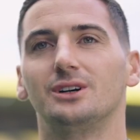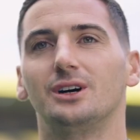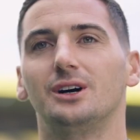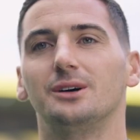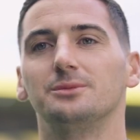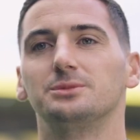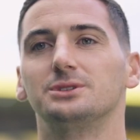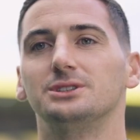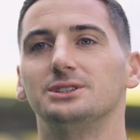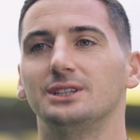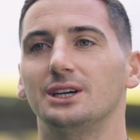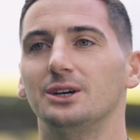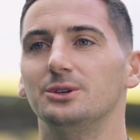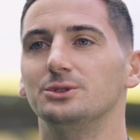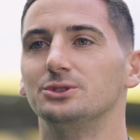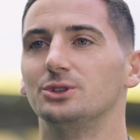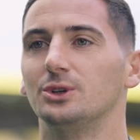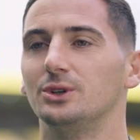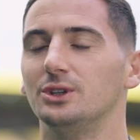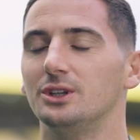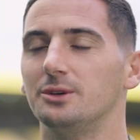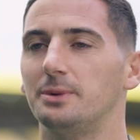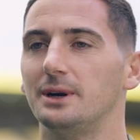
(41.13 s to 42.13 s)
ups and downs
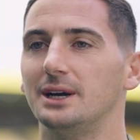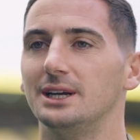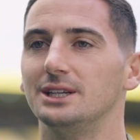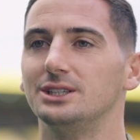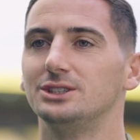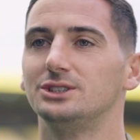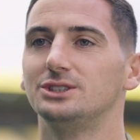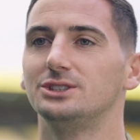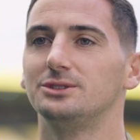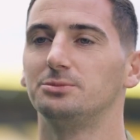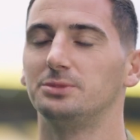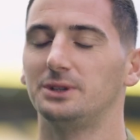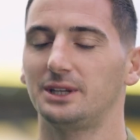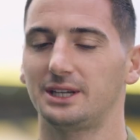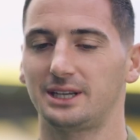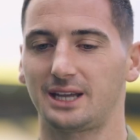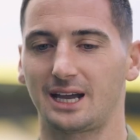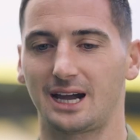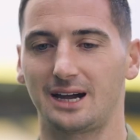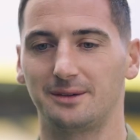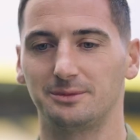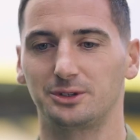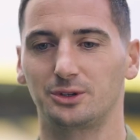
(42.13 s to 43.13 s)
on the pitch, plenty
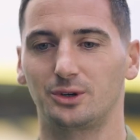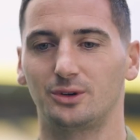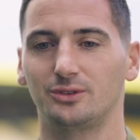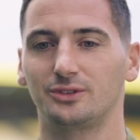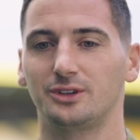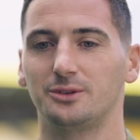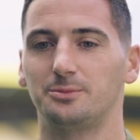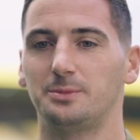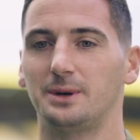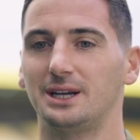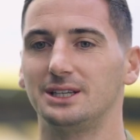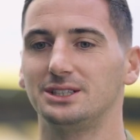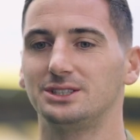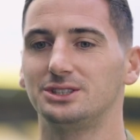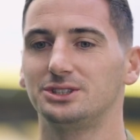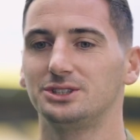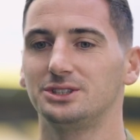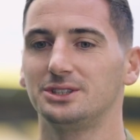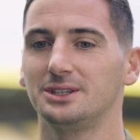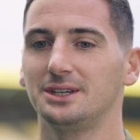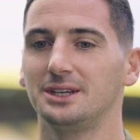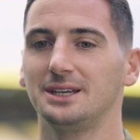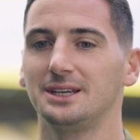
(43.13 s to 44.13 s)
happening off the pitch.